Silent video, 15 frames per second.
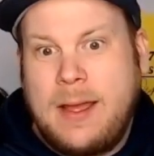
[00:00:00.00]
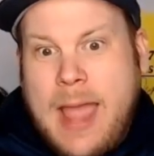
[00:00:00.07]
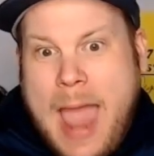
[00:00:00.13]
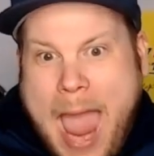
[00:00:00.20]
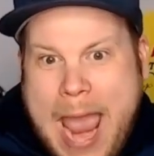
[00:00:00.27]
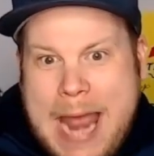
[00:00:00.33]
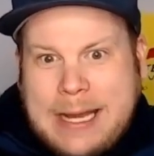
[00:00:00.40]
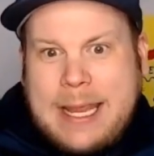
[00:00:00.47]

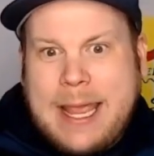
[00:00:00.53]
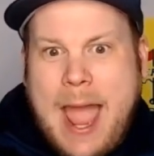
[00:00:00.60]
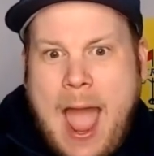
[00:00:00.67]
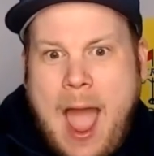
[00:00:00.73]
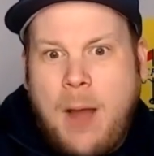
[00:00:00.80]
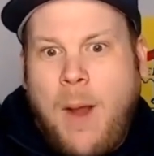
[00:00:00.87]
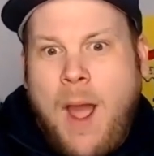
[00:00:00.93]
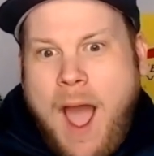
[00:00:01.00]

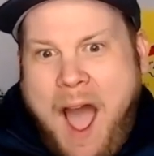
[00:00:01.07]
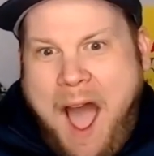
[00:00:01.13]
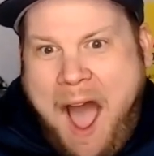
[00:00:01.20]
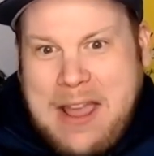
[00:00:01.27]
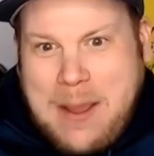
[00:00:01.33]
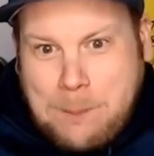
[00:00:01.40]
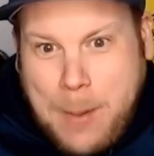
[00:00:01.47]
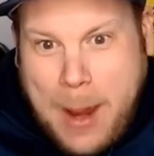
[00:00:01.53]
Anyhow, I
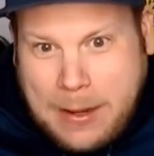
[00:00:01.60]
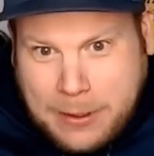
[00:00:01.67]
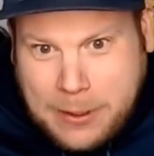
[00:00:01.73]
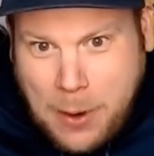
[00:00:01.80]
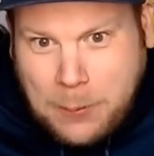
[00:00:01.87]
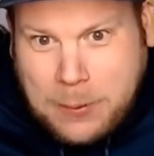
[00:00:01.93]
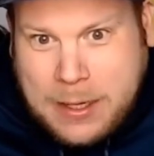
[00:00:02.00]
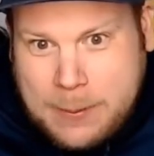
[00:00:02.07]
am betting
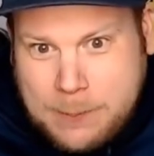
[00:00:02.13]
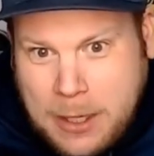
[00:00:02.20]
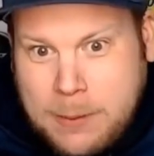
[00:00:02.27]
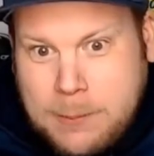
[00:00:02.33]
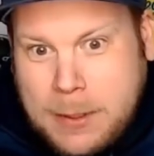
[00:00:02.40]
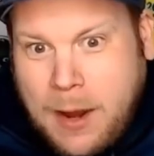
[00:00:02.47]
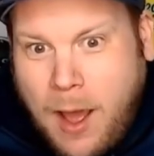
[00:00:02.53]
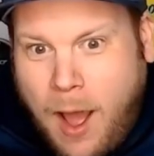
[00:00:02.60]
Joachim
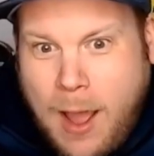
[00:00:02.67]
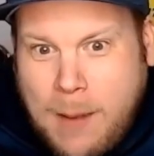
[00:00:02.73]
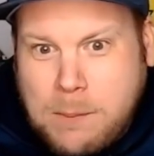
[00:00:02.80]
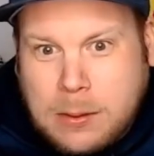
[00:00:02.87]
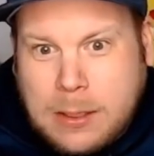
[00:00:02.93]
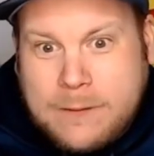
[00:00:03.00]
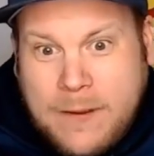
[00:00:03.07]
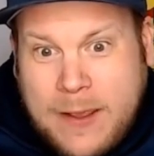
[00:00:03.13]
Niemann. I
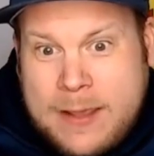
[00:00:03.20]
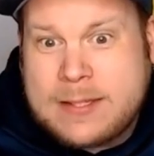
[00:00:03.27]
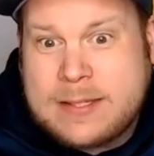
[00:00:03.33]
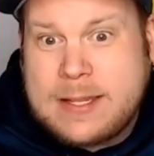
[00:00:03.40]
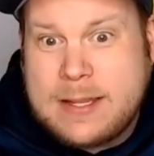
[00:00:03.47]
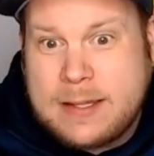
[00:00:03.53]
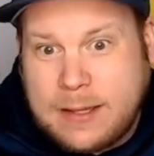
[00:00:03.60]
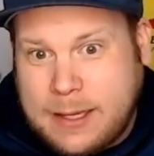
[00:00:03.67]
believe his
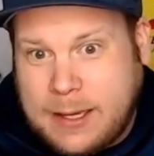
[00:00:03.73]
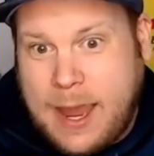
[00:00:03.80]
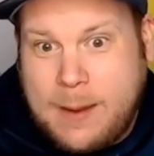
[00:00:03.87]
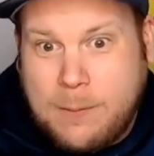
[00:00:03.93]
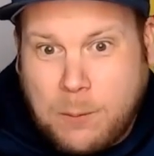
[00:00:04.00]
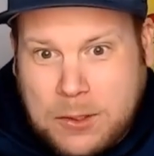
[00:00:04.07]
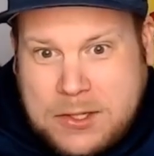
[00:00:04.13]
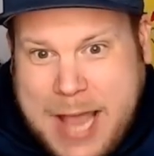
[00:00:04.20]
ceiling
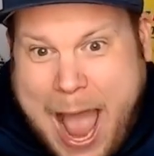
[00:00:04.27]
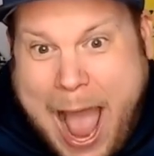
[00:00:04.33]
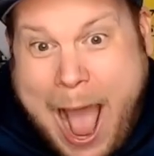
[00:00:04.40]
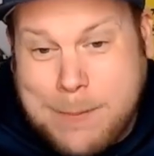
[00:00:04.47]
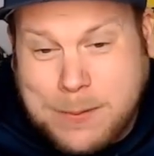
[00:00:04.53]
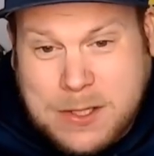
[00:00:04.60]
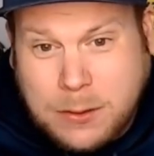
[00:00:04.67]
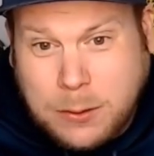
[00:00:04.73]
game works
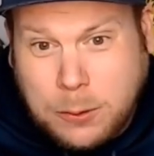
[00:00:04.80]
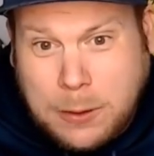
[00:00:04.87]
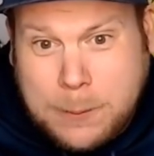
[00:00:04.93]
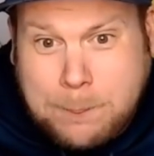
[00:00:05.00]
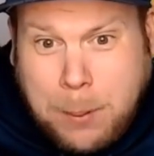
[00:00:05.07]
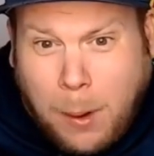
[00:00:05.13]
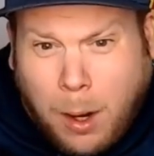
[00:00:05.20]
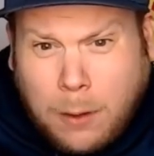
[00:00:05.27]
absolutely
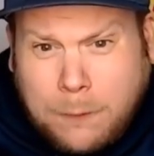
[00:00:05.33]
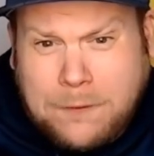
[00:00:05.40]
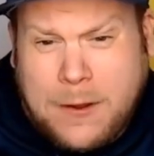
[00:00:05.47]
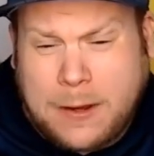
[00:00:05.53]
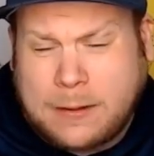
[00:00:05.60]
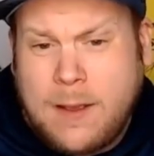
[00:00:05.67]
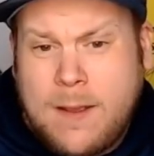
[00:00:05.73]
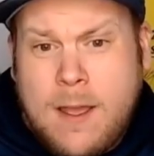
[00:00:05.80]

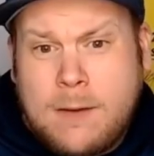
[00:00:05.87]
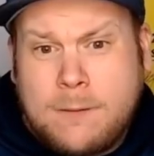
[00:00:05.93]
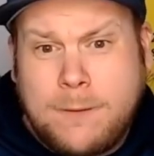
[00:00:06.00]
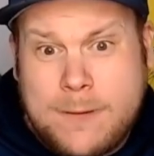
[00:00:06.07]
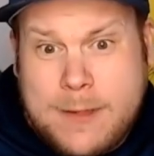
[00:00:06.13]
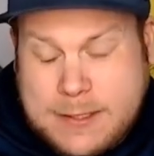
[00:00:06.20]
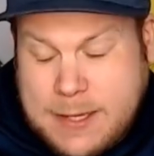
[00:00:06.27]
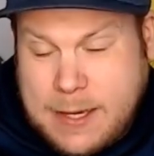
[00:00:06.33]
perfect for
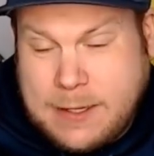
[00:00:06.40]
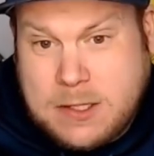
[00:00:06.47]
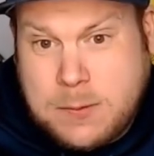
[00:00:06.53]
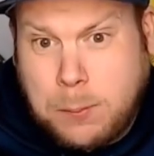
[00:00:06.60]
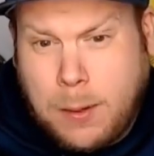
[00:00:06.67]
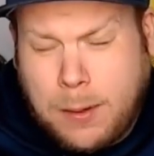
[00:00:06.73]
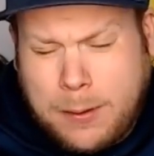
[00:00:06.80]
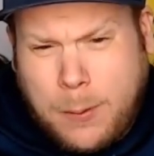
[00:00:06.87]
this
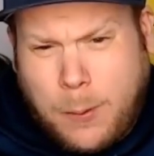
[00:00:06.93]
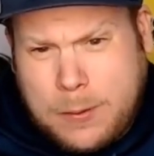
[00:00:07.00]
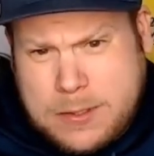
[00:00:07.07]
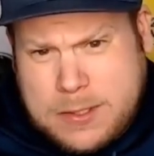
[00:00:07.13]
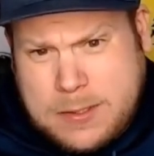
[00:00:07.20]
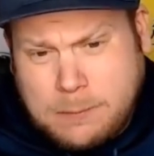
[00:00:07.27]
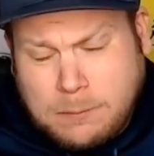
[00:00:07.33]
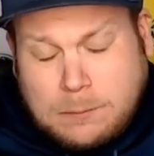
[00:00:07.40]
Innisbrook
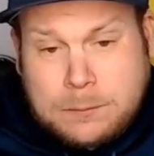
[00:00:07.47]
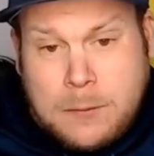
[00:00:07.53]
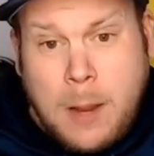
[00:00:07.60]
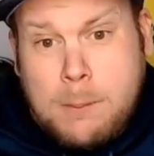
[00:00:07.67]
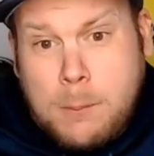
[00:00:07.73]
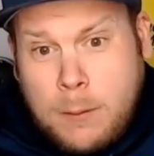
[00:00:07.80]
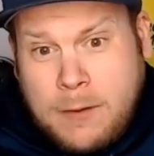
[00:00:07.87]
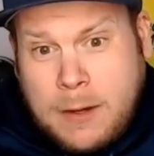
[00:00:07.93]
course.
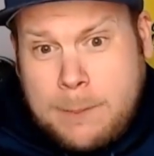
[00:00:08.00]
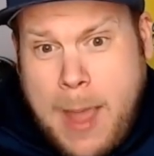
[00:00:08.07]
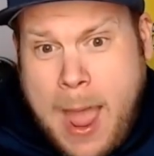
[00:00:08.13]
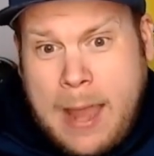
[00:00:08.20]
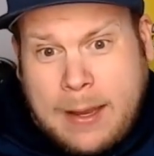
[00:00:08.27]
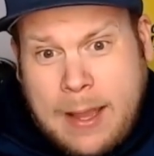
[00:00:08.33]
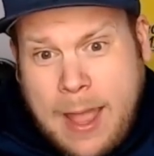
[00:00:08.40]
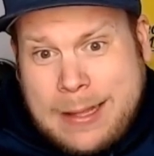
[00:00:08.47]
Moving
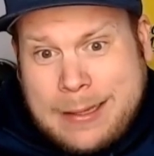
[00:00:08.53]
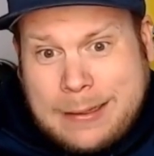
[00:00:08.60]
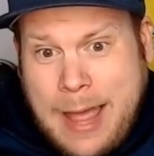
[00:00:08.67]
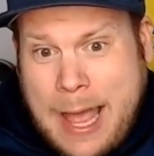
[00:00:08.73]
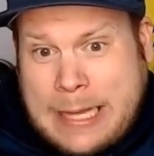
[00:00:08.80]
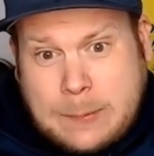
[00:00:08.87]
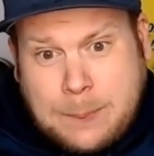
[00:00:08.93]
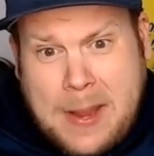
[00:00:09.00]
back,
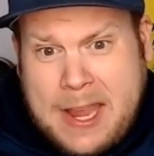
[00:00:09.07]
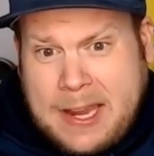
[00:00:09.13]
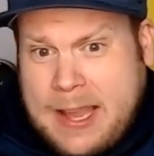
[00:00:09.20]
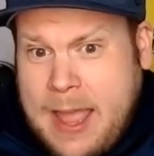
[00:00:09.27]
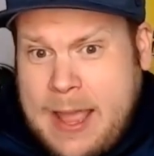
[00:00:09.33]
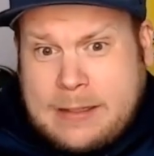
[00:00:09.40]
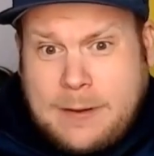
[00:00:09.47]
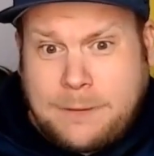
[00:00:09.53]
last pick,
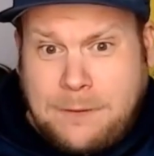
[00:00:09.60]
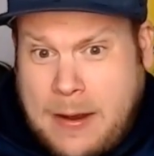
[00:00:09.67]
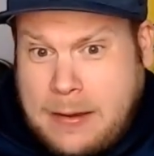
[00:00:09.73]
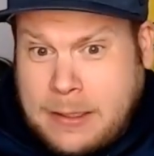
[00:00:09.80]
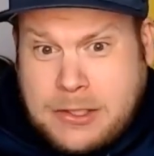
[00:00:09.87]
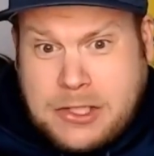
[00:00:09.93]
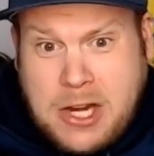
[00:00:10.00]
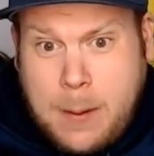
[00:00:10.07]

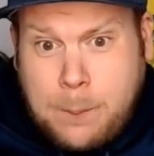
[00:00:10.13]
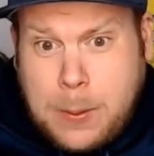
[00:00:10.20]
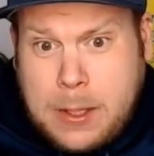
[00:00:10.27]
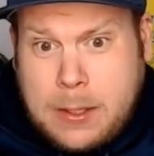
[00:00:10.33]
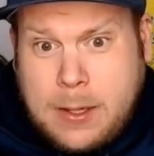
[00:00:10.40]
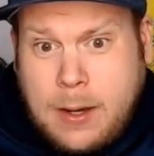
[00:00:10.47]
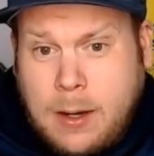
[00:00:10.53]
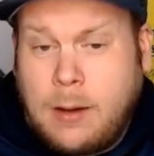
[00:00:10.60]
defending champion
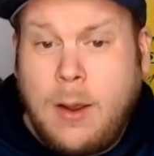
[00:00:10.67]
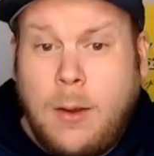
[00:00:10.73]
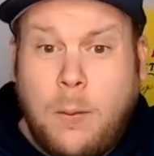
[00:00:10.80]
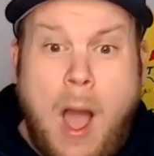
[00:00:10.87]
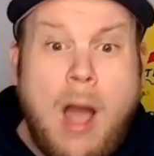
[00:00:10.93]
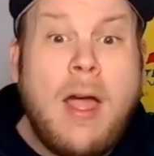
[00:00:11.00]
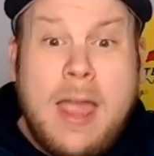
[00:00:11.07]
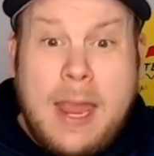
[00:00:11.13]
here.
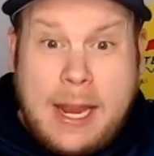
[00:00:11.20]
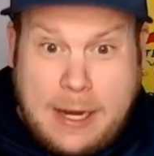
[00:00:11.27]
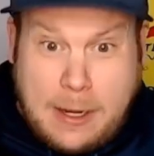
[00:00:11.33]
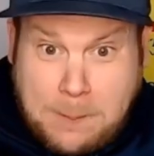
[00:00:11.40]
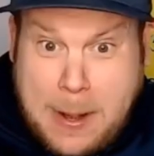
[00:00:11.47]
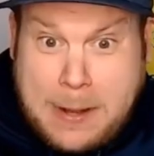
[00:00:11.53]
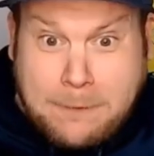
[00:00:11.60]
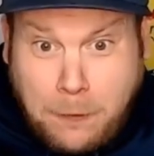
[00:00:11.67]
Well, it had
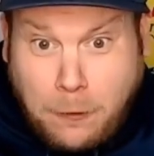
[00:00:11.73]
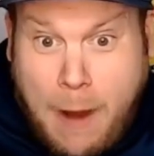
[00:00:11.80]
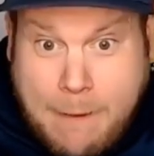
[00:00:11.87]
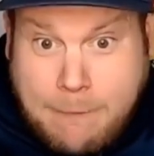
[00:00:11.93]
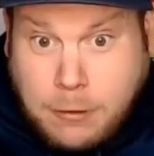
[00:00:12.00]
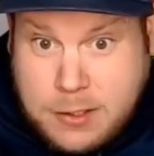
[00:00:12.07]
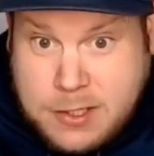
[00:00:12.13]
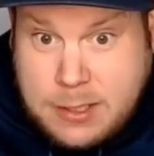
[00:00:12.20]
been
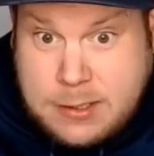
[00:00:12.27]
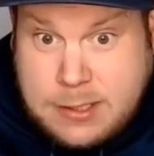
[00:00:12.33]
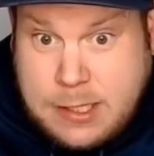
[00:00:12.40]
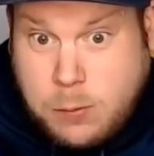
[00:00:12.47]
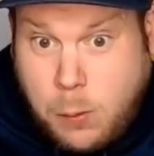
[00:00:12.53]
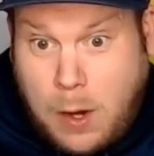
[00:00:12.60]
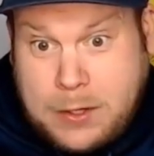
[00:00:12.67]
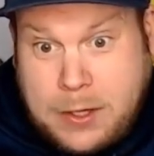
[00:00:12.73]
forever since he's
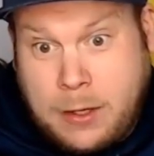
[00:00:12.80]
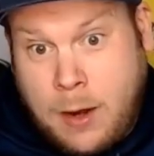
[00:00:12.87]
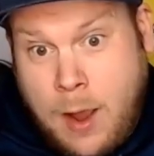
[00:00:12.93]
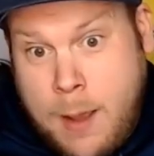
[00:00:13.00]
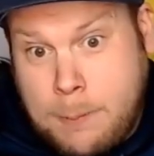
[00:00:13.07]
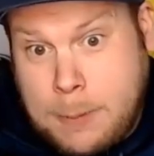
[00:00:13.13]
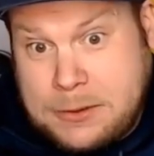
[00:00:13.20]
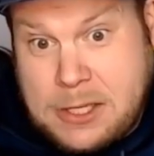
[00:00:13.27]
won here,
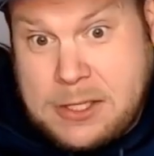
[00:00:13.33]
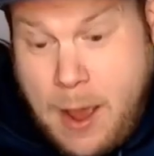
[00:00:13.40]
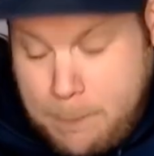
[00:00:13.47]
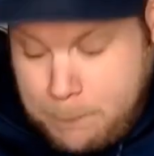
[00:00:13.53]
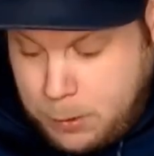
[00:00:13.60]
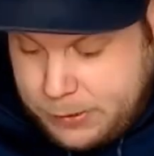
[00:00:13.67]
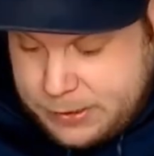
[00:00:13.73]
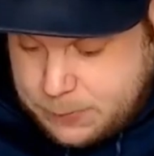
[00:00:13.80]
but the
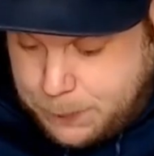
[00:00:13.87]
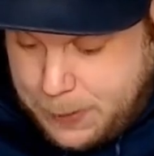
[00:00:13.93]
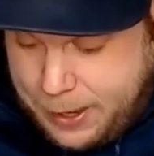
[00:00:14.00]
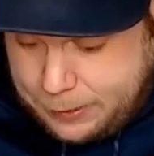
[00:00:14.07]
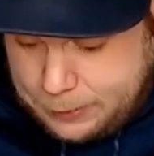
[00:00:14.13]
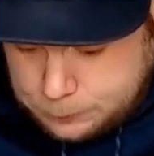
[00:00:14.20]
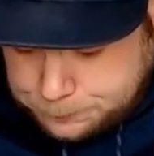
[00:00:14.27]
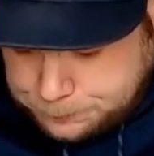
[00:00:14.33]
number is big.